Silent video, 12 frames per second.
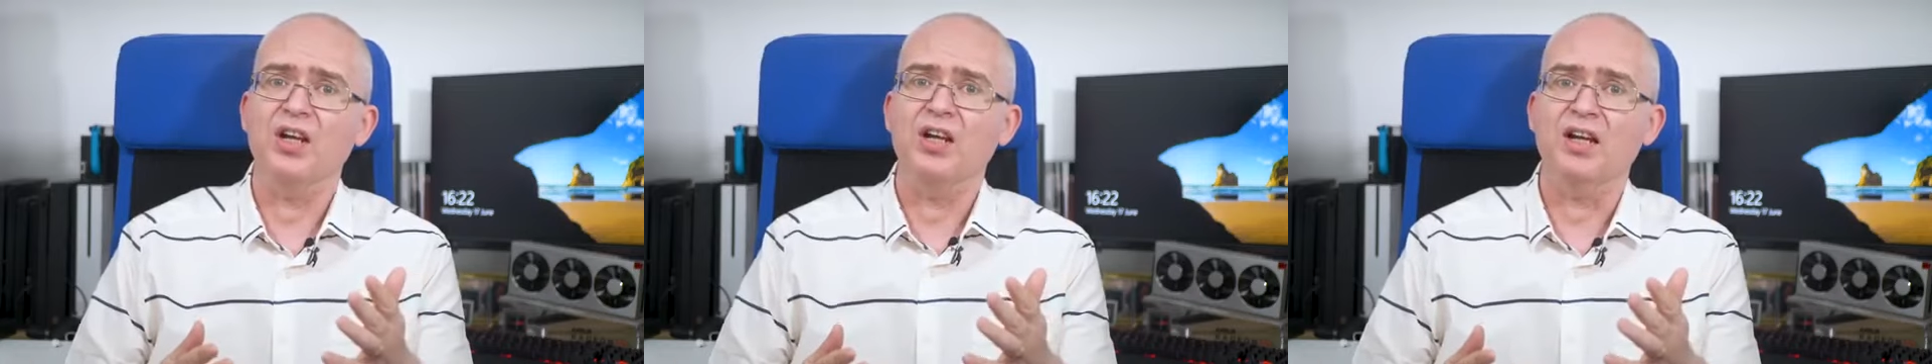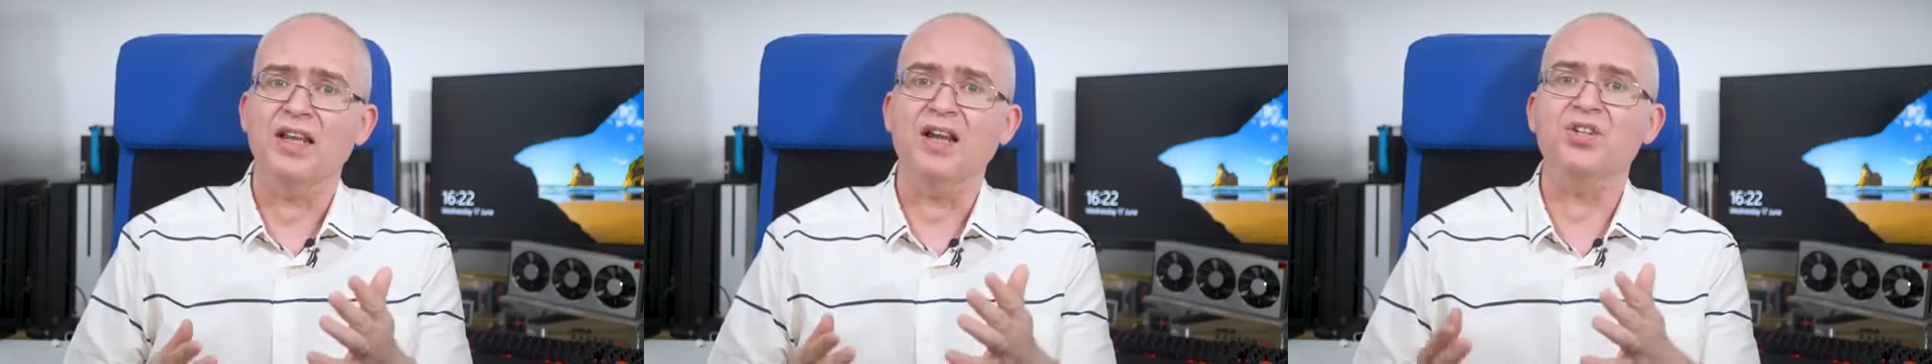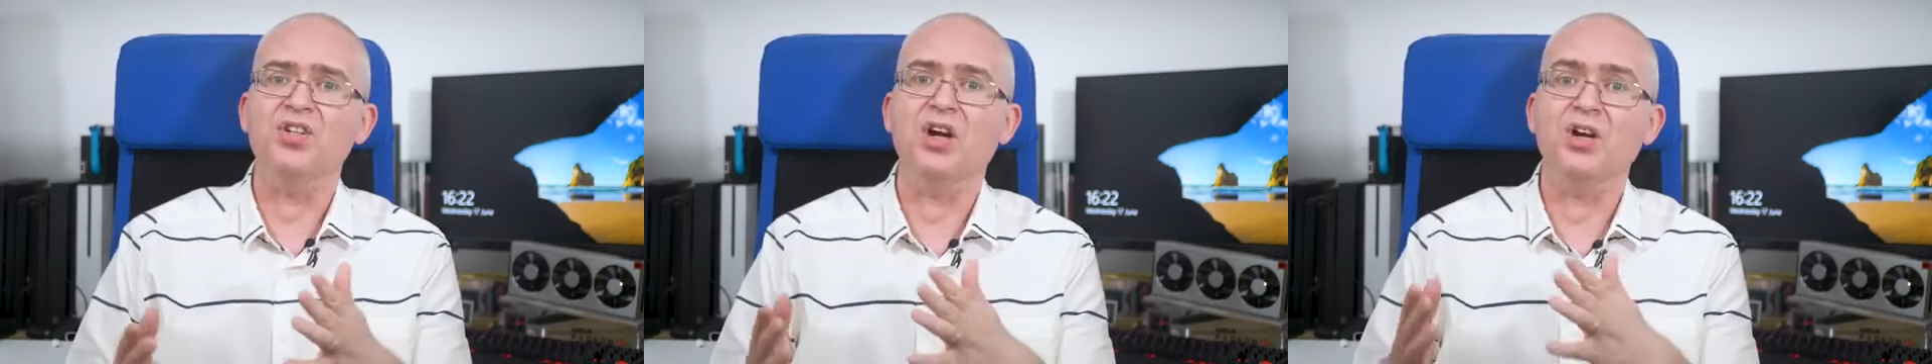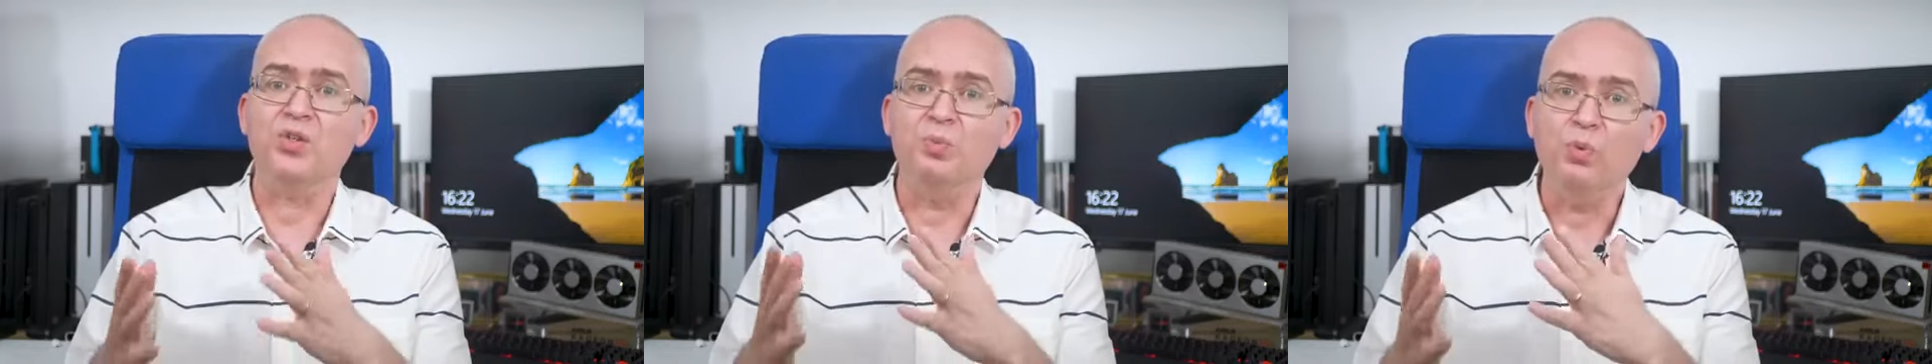and then
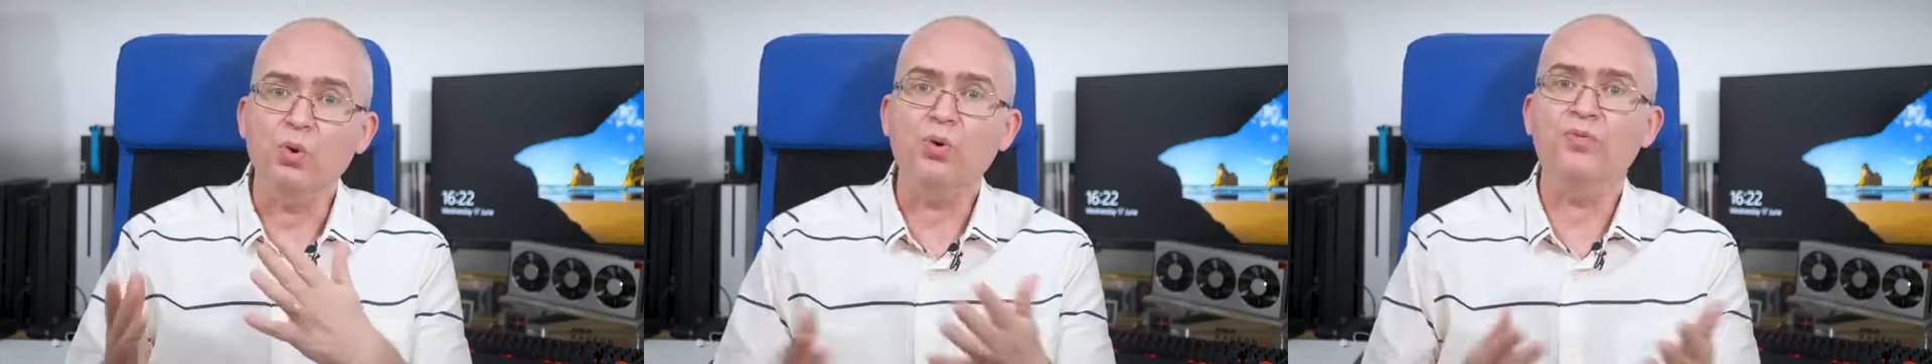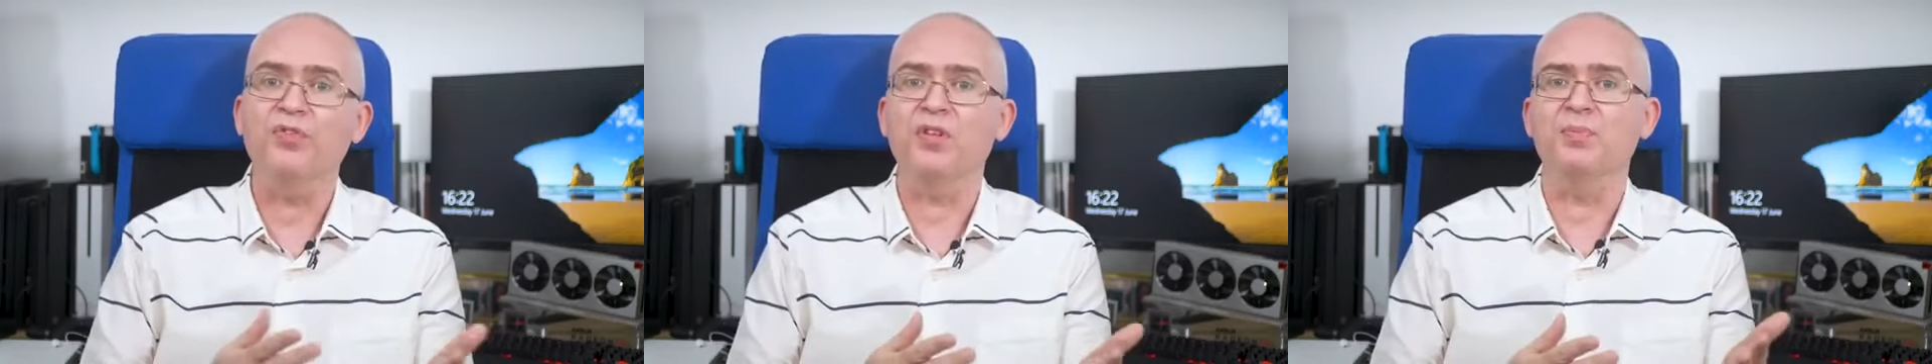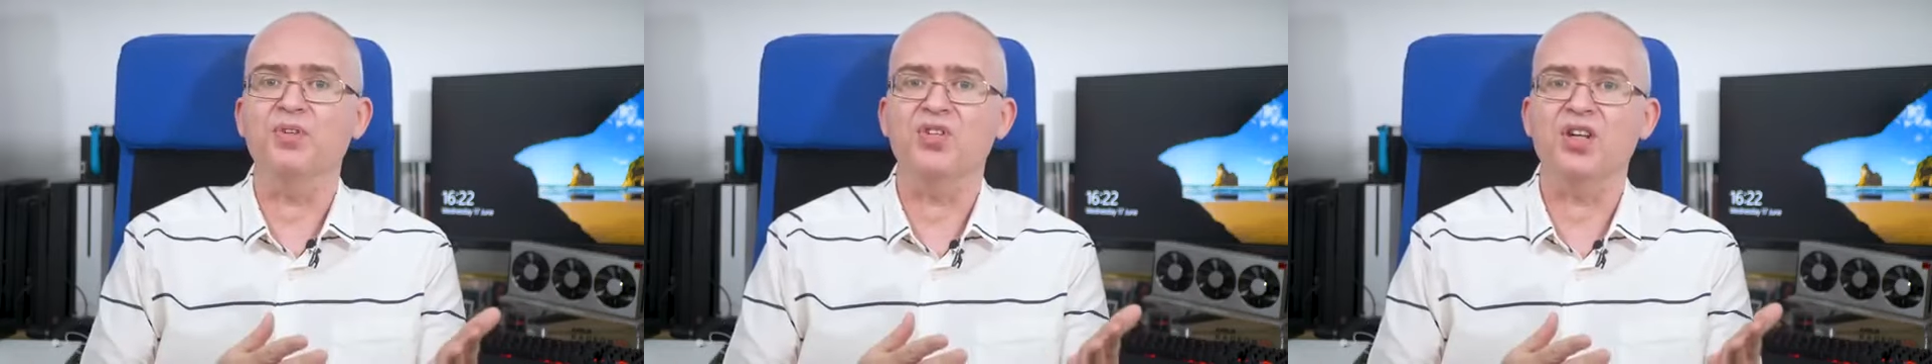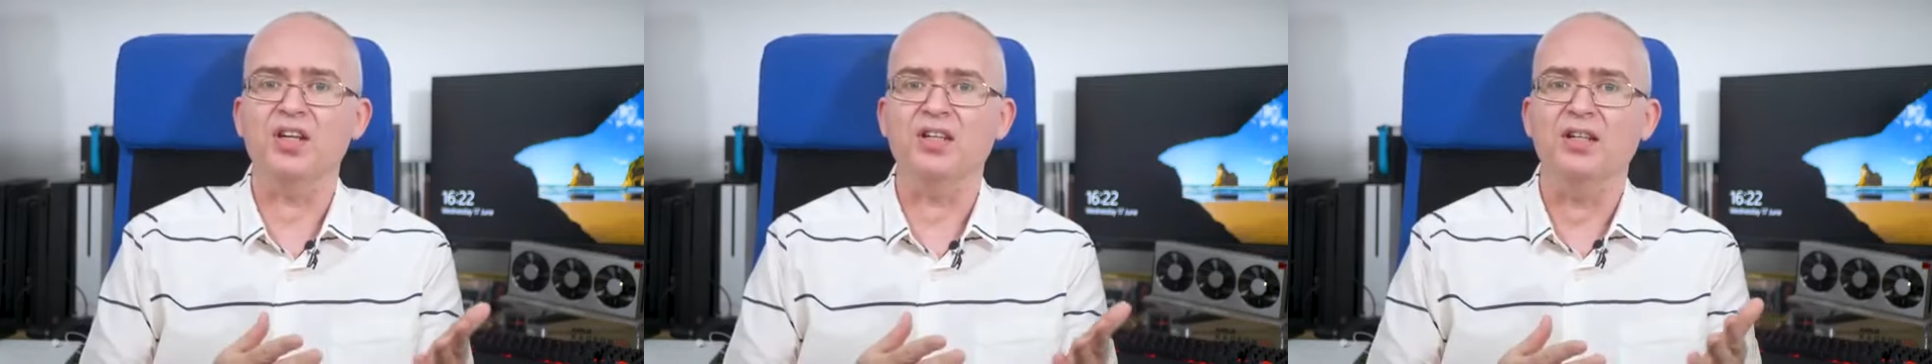charge more for the
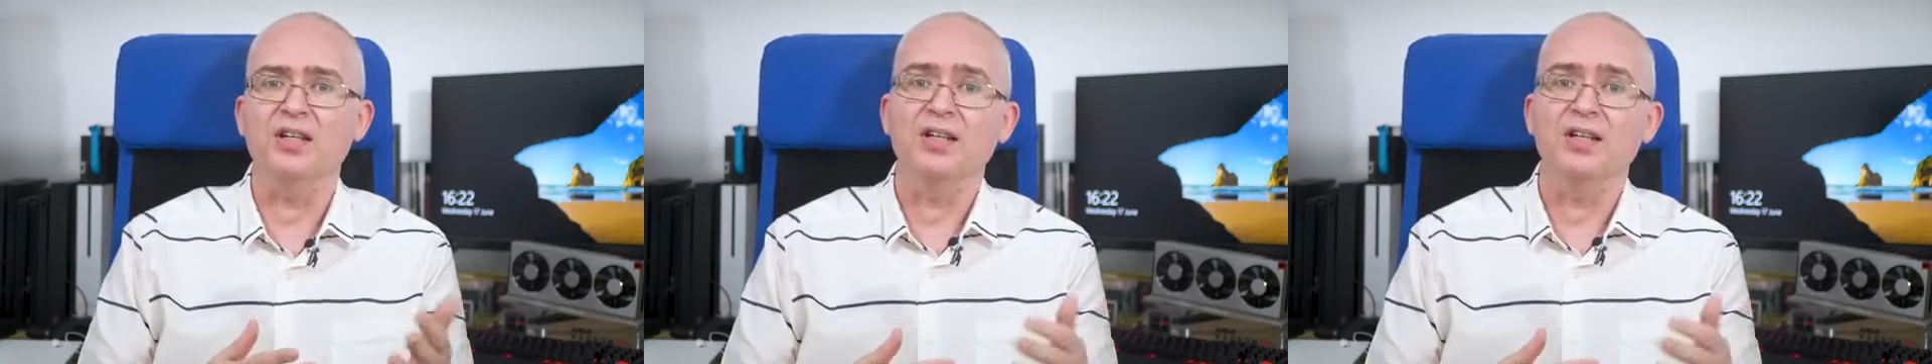machine.